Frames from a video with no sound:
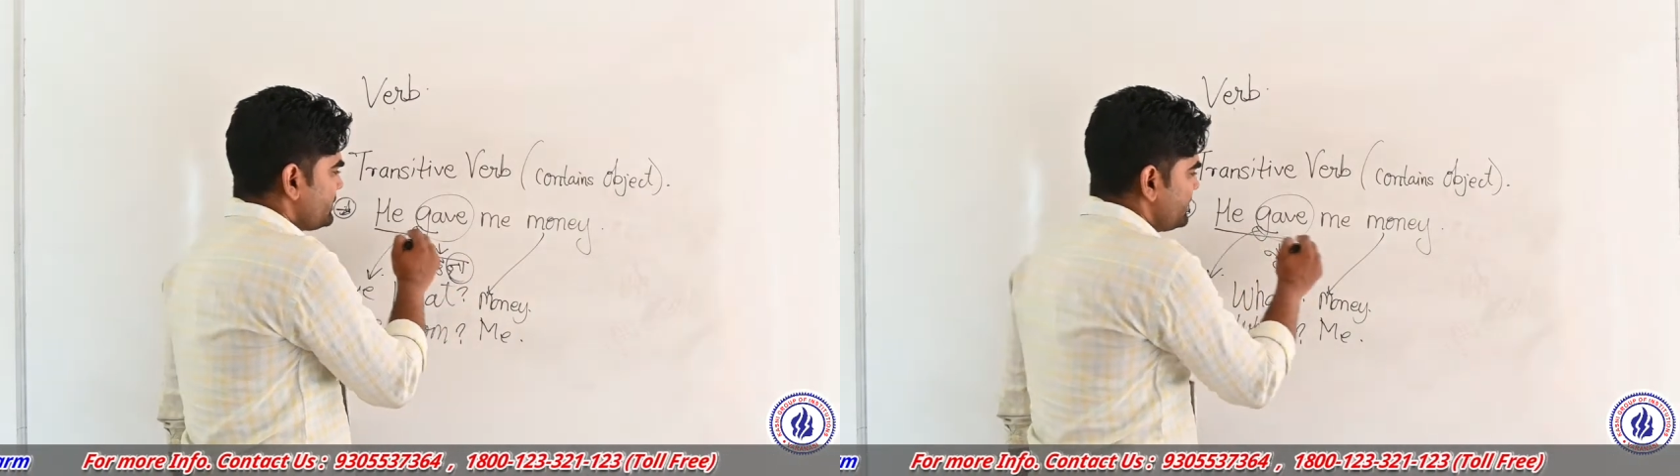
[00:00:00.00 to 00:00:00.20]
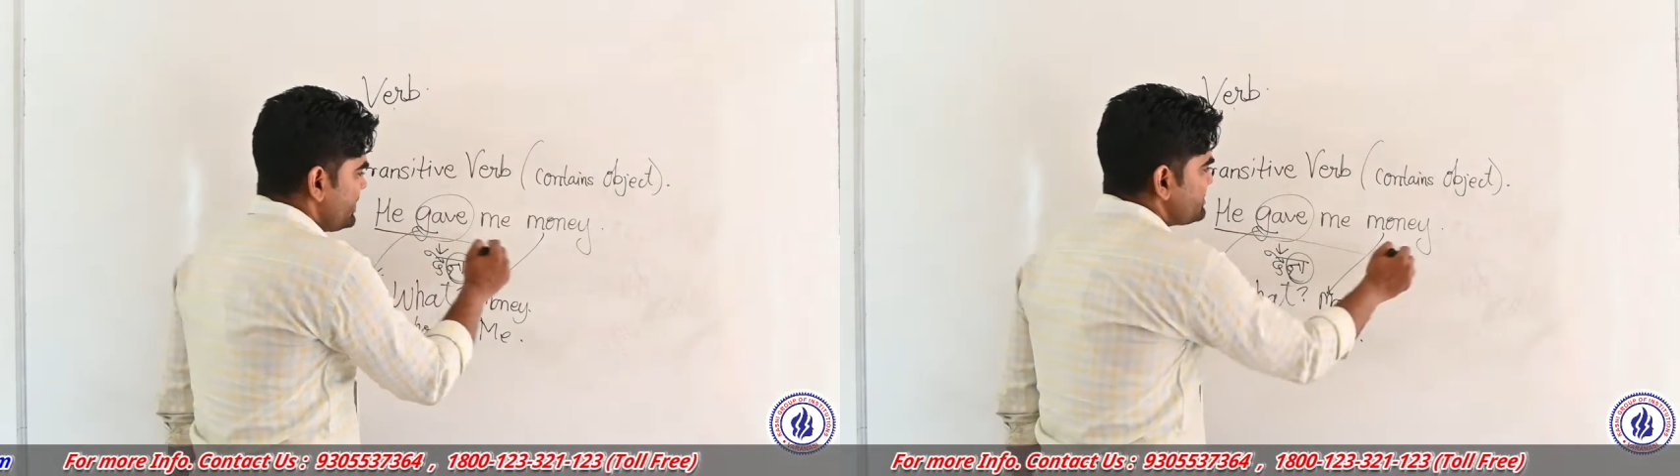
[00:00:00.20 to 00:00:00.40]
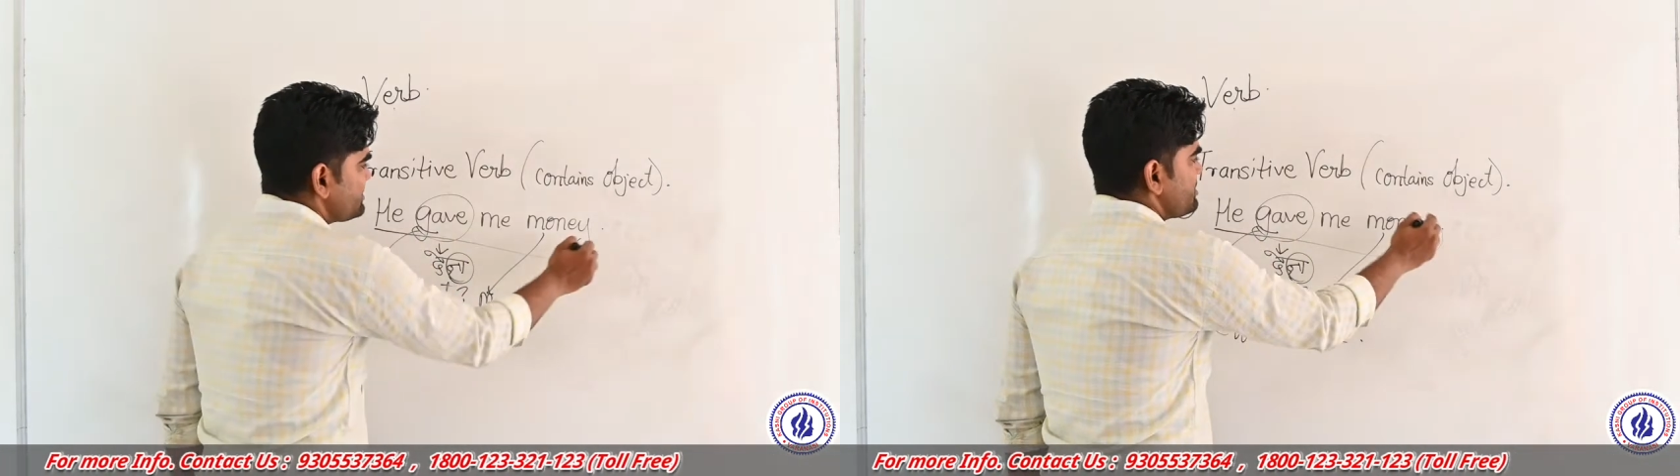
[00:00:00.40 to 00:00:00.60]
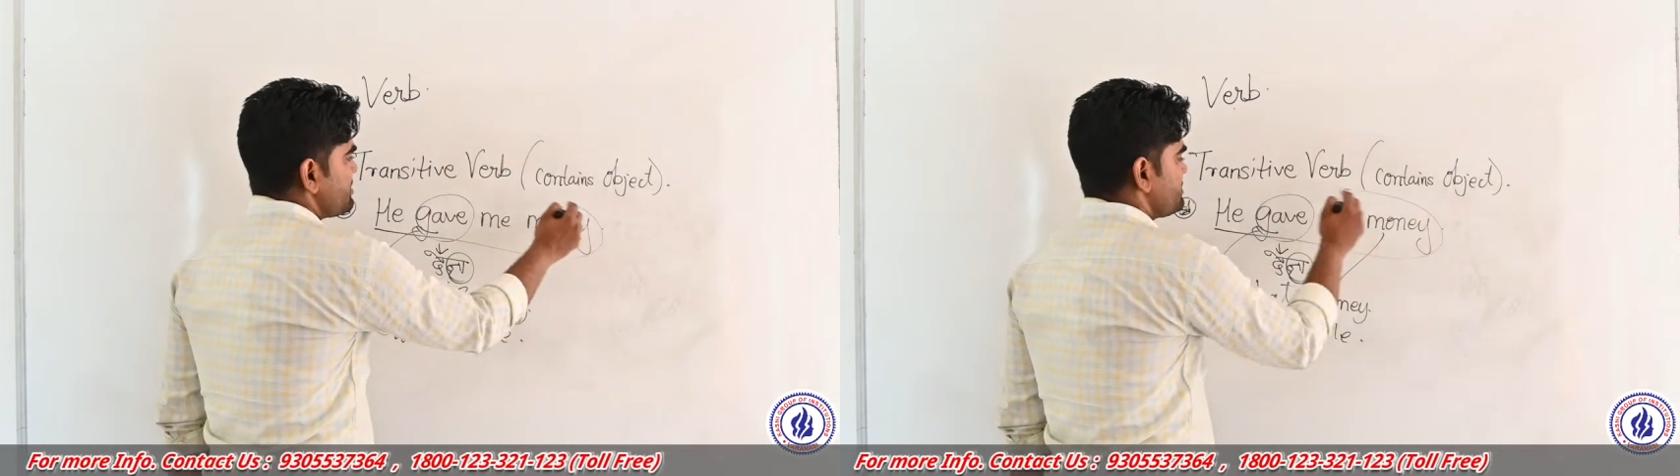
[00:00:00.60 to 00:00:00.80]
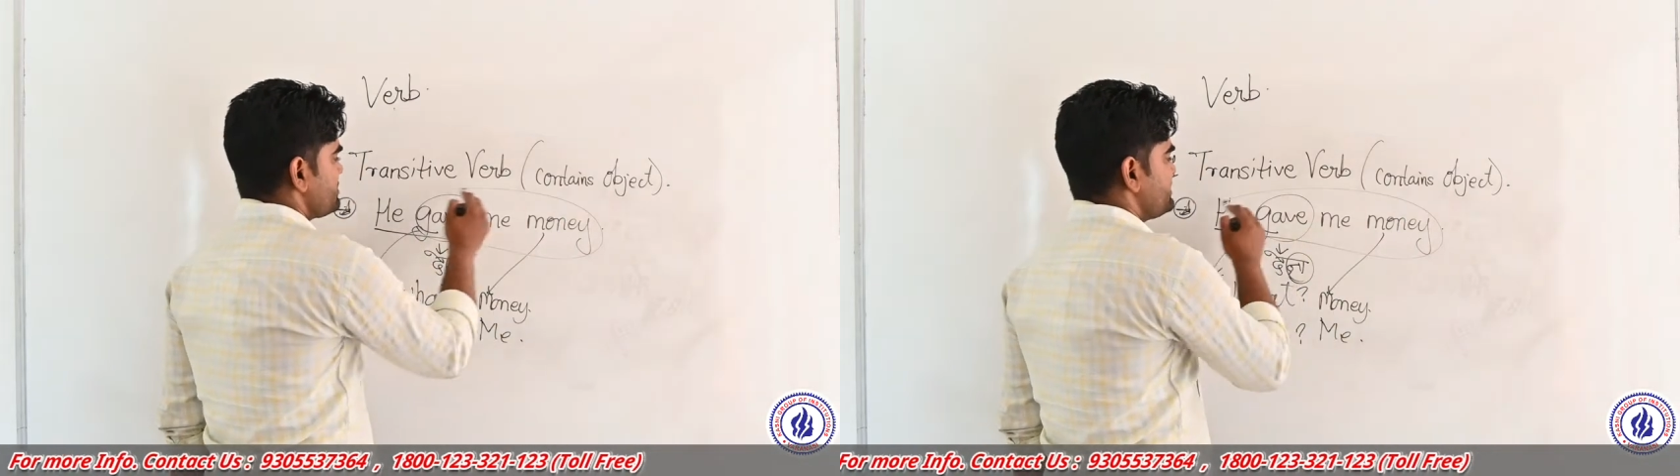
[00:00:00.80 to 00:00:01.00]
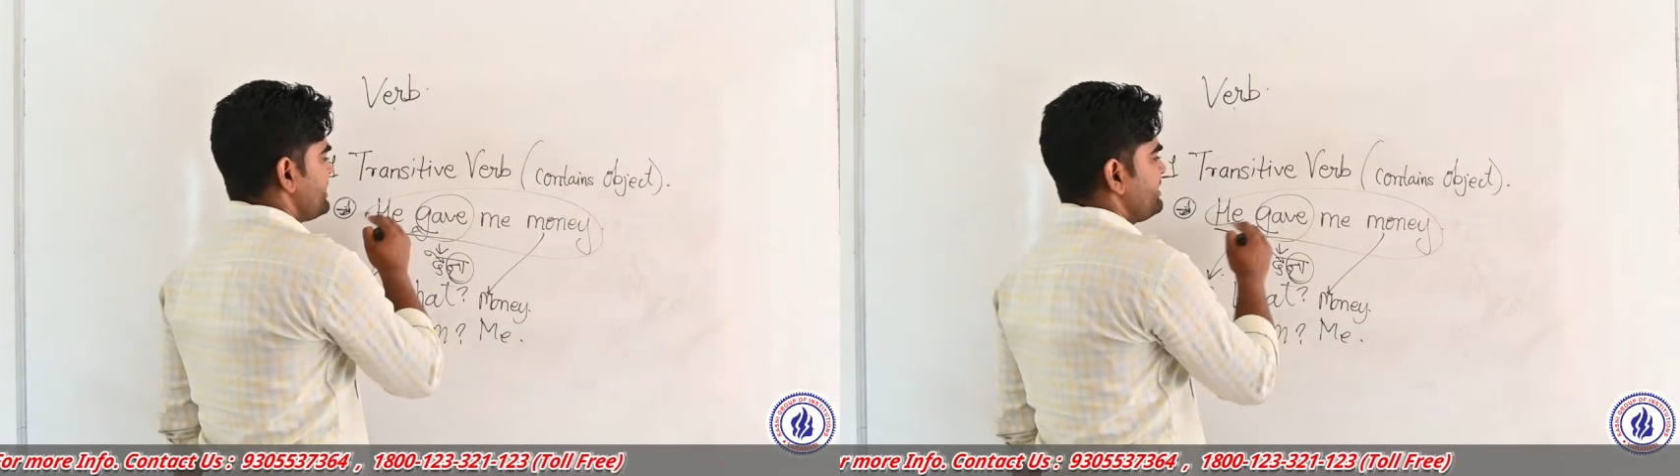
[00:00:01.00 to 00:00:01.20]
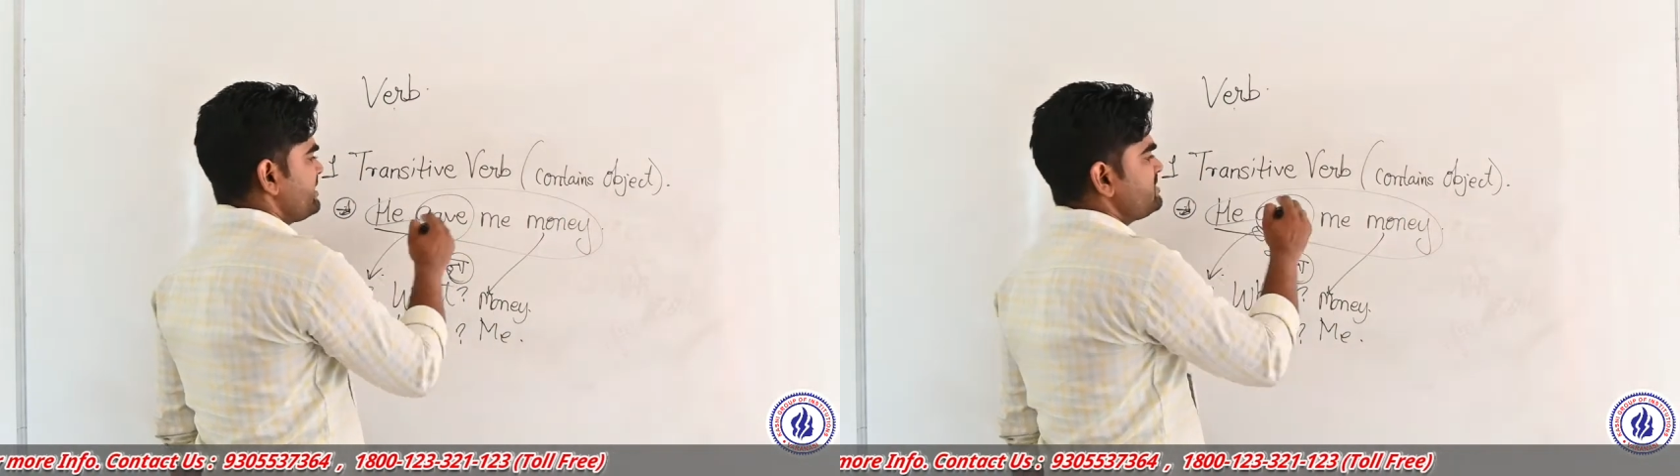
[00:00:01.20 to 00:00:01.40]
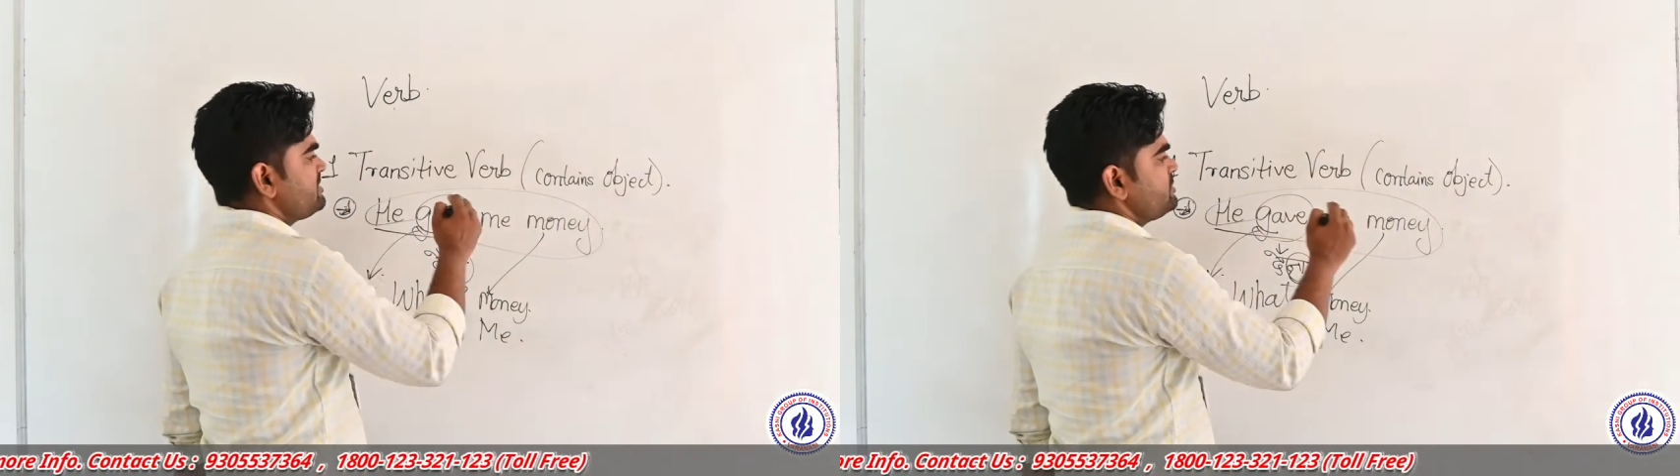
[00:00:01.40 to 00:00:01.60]
this
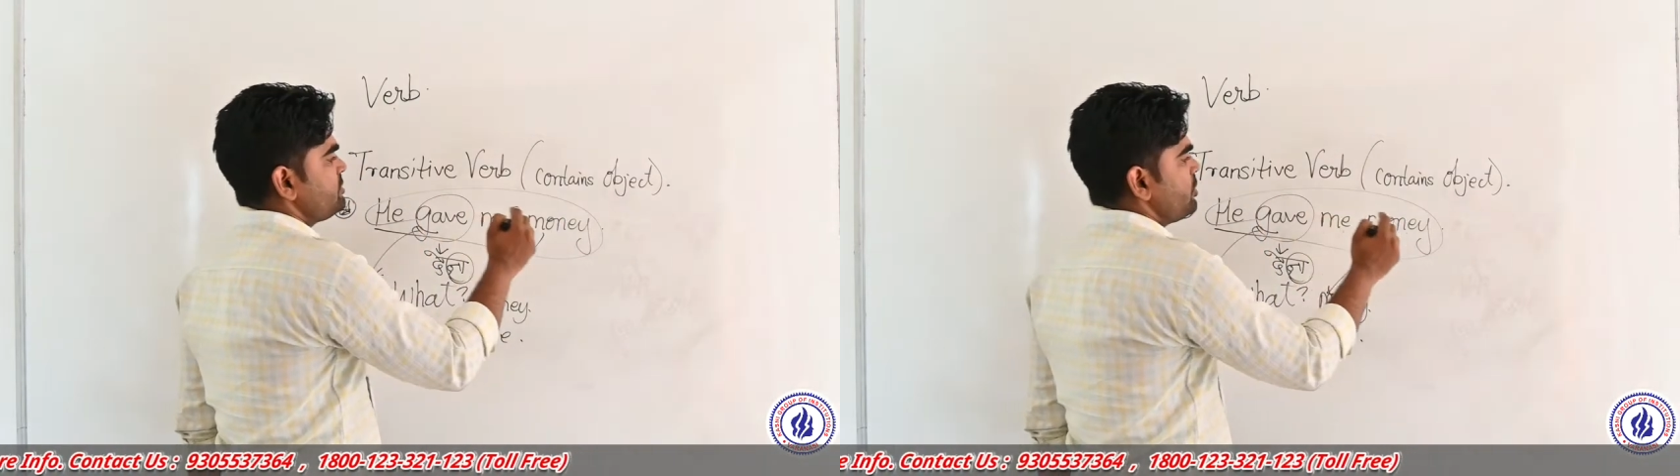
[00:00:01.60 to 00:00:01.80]
sentence is